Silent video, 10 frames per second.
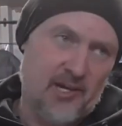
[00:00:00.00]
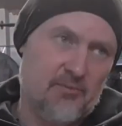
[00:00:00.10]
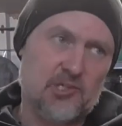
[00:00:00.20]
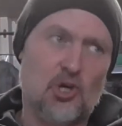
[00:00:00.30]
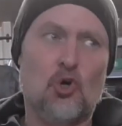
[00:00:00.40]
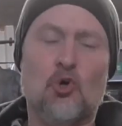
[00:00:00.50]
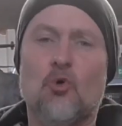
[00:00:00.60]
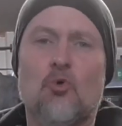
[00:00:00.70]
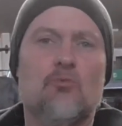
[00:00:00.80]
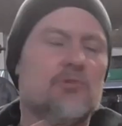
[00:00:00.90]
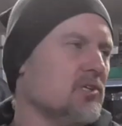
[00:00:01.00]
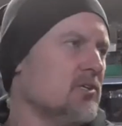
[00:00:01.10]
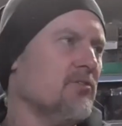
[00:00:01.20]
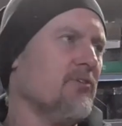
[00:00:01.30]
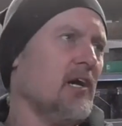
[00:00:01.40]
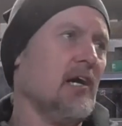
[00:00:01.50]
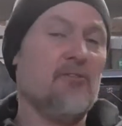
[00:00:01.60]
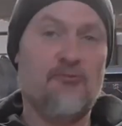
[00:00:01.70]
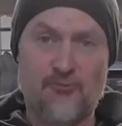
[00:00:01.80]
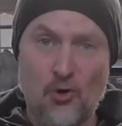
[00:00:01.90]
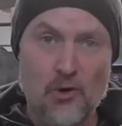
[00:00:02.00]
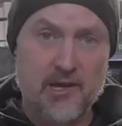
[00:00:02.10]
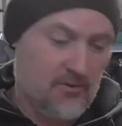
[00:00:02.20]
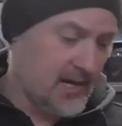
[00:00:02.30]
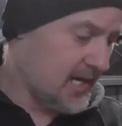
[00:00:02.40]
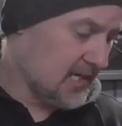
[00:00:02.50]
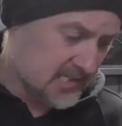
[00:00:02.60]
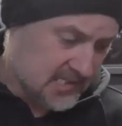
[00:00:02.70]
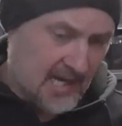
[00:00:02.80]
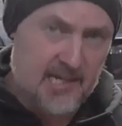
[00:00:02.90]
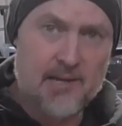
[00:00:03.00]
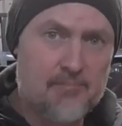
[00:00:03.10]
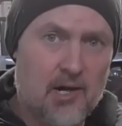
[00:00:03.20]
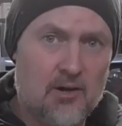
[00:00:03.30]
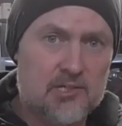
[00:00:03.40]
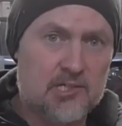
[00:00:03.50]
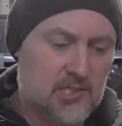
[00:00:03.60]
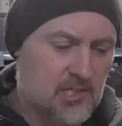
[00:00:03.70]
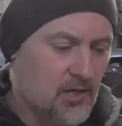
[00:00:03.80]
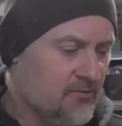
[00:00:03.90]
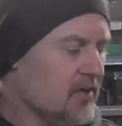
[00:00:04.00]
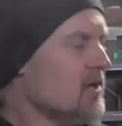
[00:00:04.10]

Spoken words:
It was all sort of like 40 grit, sanding marks and stuff.